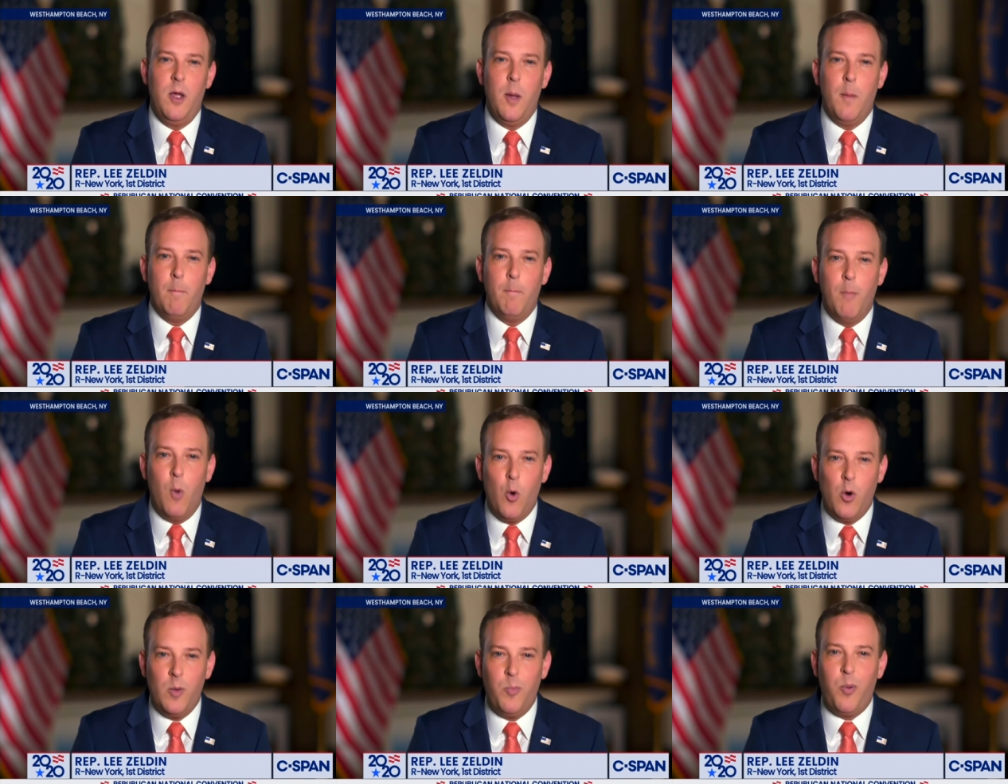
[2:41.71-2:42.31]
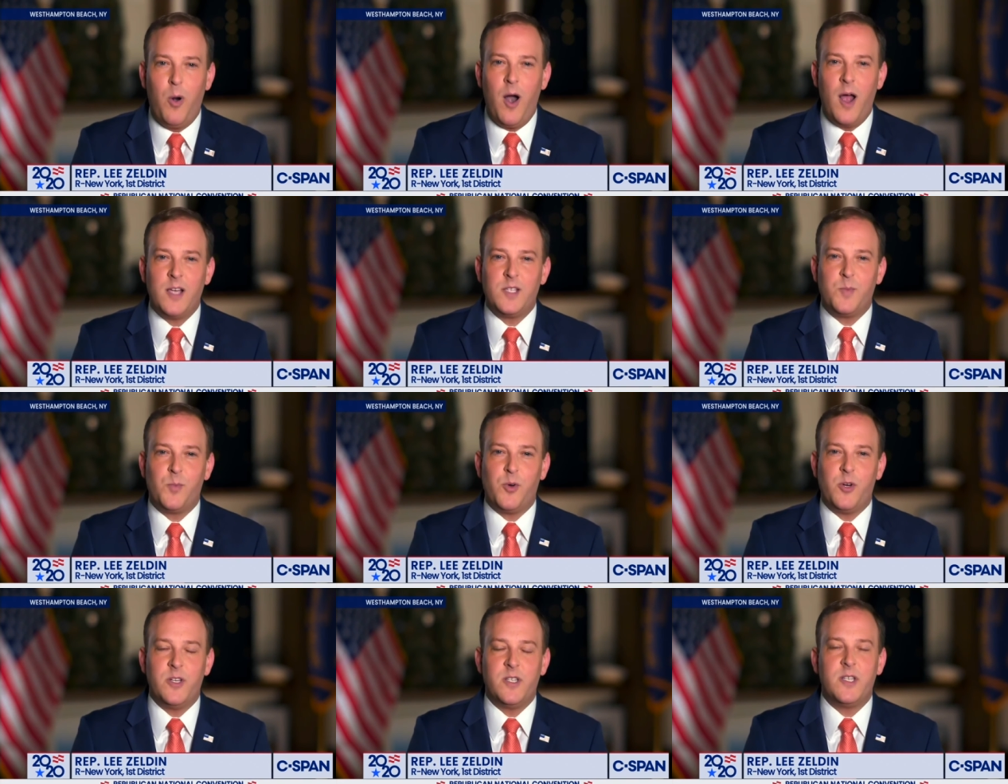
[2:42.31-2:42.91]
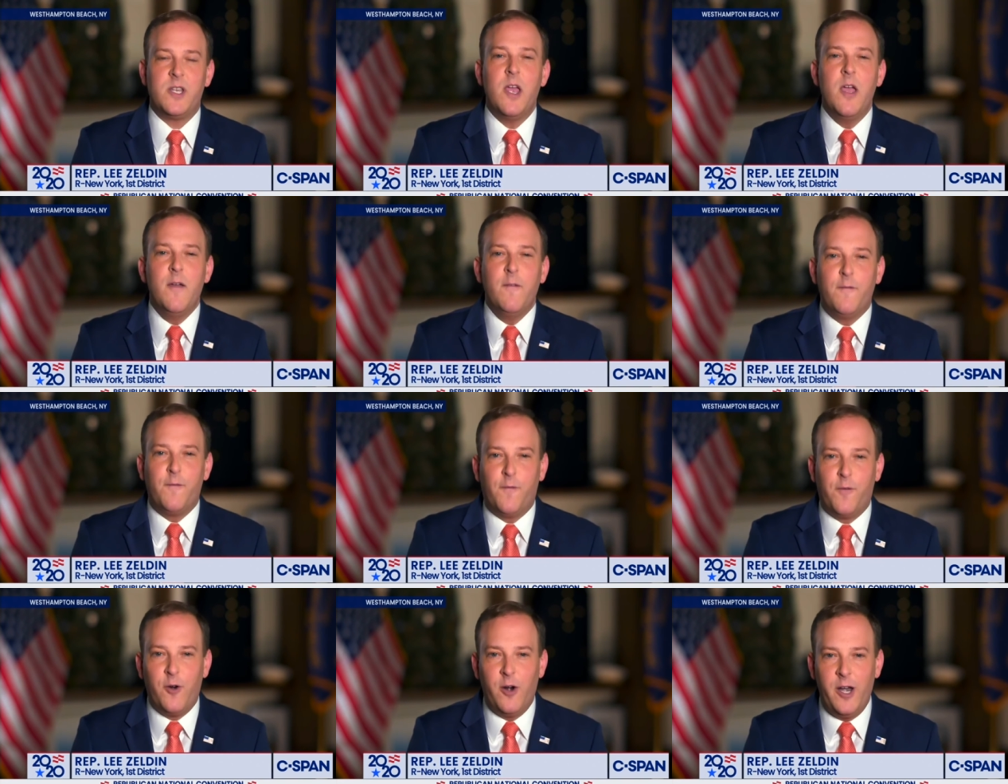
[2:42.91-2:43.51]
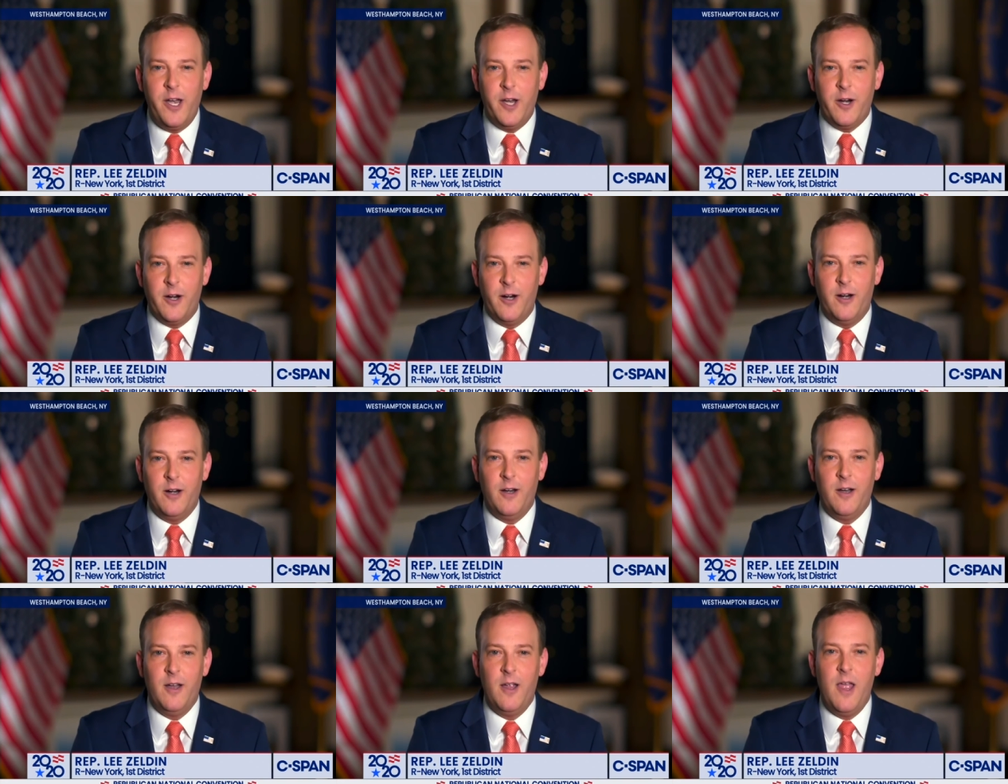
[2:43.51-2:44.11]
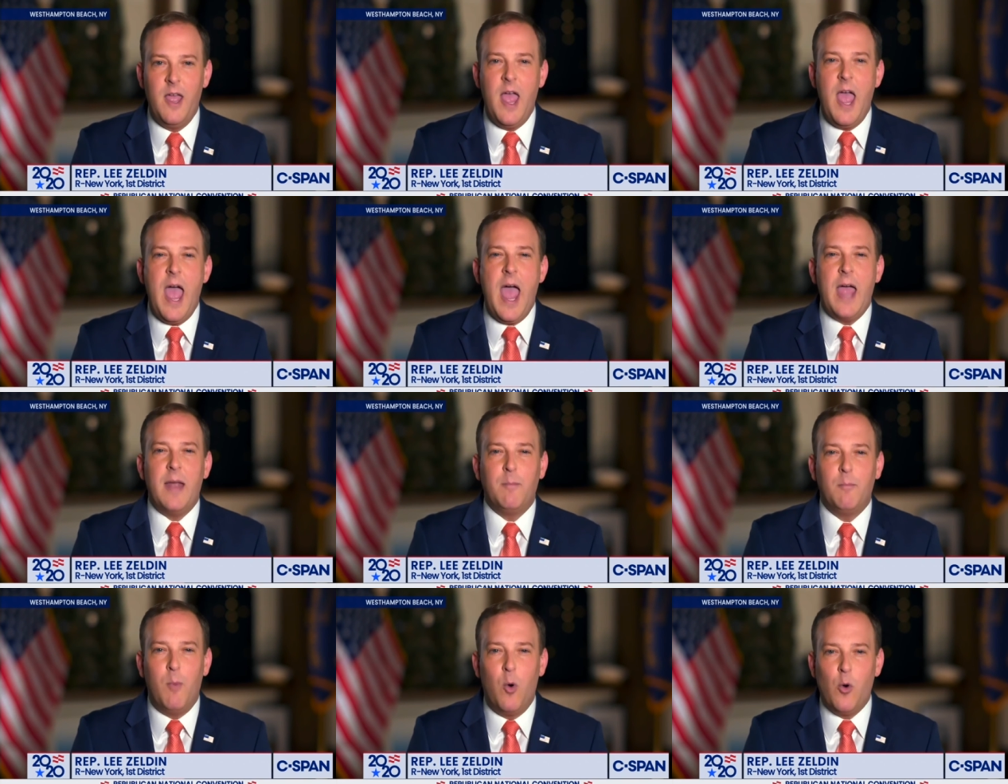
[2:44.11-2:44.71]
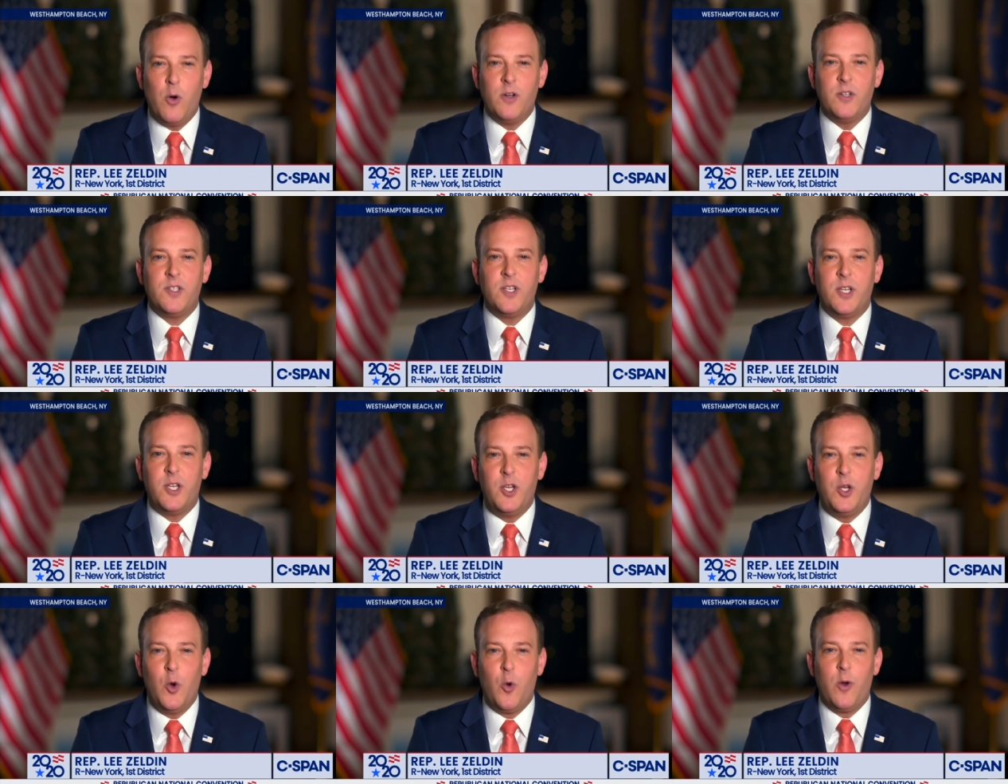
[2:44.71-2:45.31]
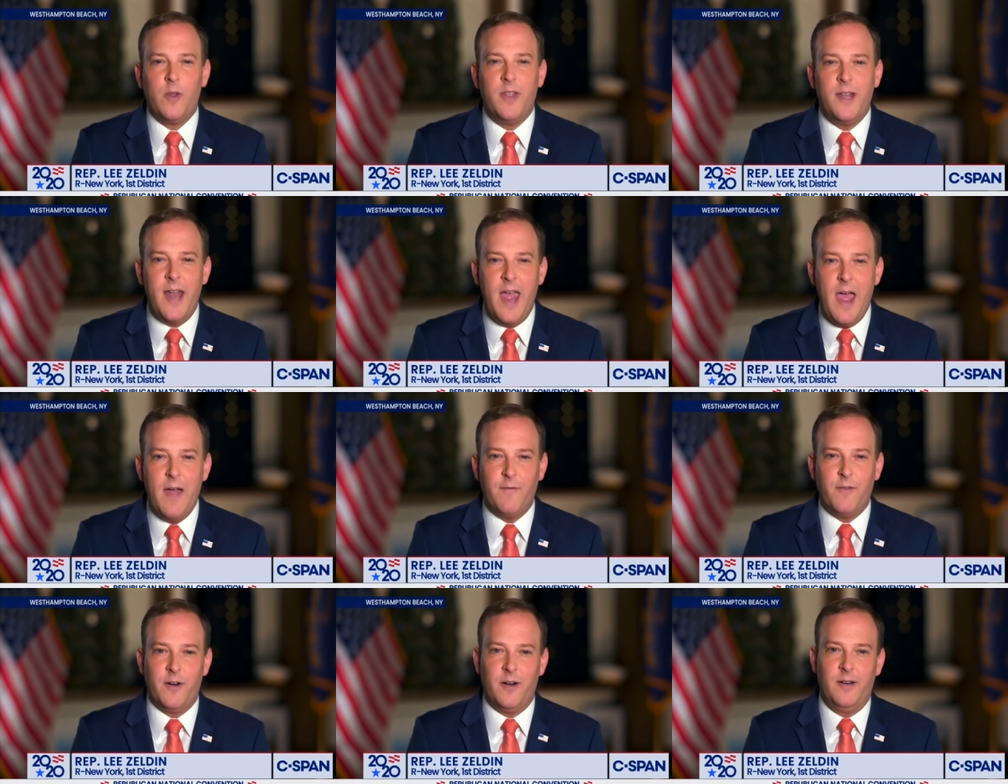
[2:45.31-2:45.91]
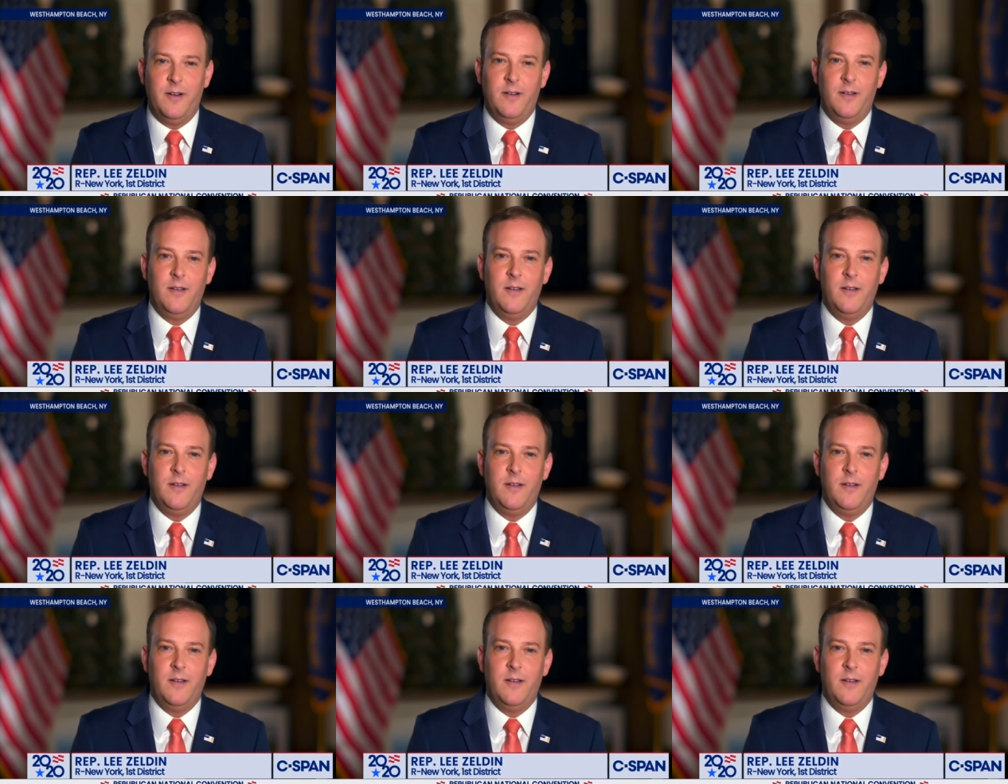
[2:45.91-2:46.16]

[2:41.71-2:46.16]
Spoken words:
more prosperous, freer, and more secure than ever,